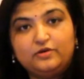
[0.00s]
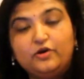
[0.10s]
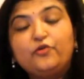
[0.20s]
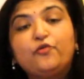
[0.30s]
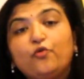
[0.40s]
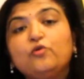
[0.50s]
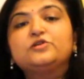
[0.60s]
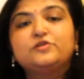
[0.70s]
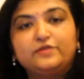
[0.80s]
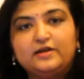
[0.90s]
or a
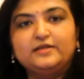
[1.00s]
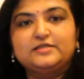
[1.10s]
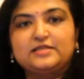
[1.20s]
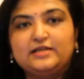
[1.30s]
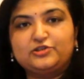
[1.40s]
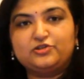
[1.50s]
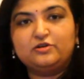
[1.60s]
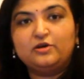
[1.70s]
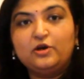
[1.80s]
rule-driven legislation,